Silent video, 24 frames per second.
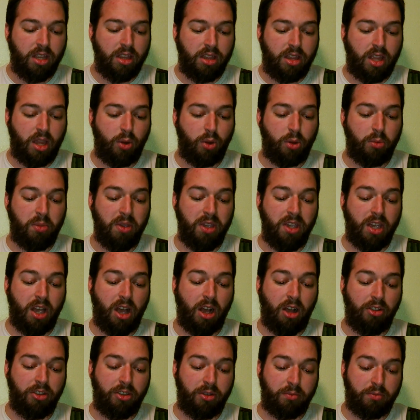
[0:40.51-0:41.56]
They were being
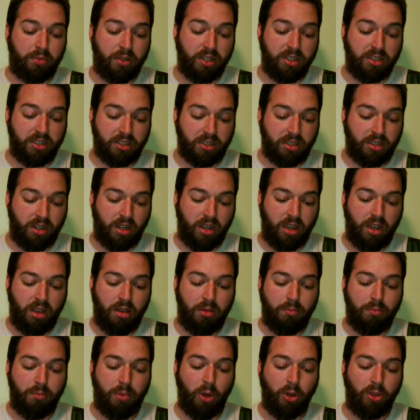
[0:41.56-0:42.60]
held in prison.
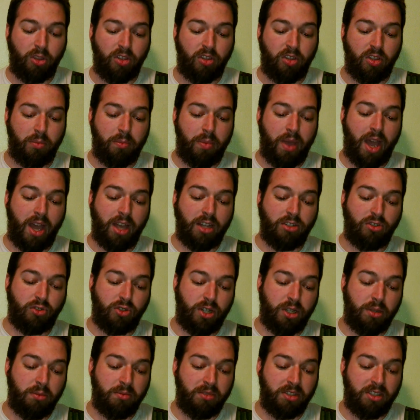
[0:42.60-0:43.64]
Both of them had
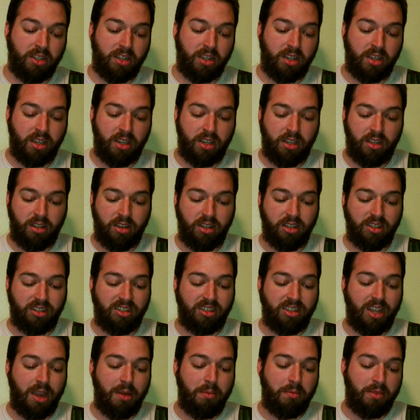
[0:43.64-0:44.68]
dreams the
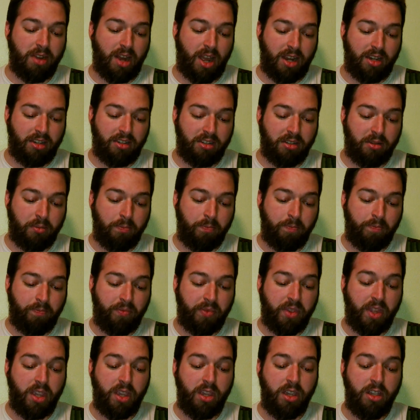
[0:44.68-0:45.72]
same night.
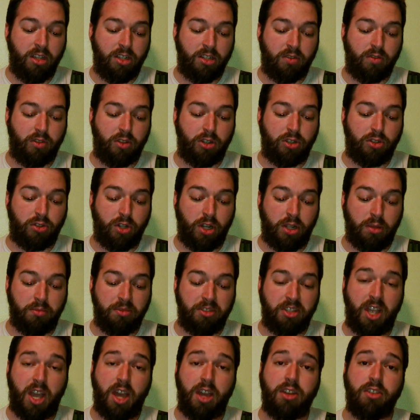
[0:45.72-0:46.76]
Each of their
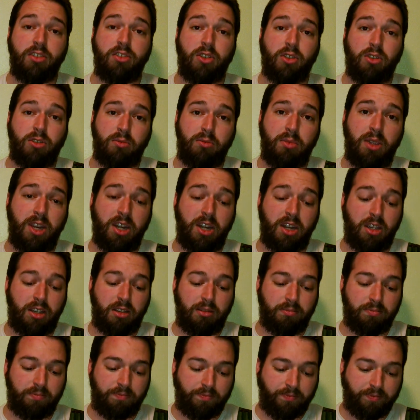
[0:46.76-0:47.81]
dreams had its own meaning.
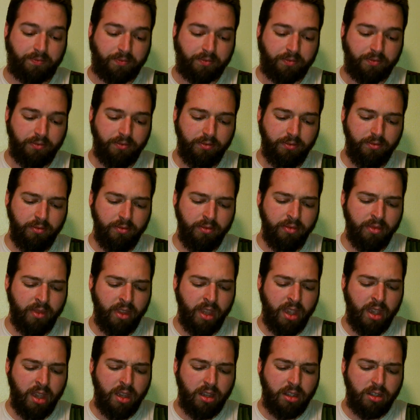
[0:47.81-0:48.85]

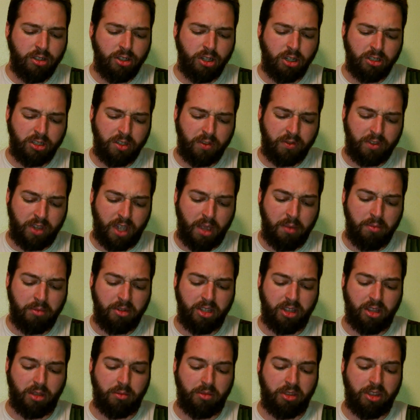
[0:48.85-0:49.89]
Joseph came
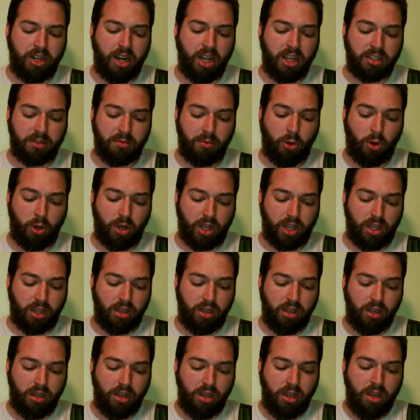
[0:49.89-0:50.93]
to them the next morning.
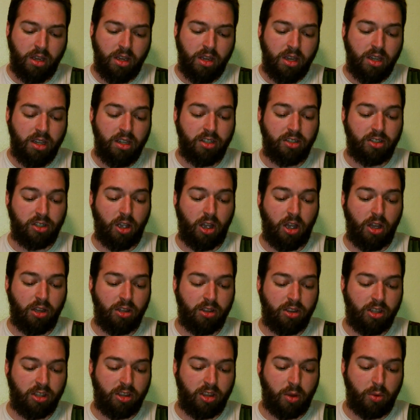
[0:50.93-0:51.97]
He
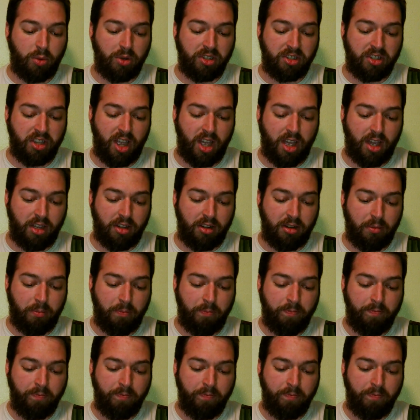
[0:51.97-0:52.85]
saw that they were sad.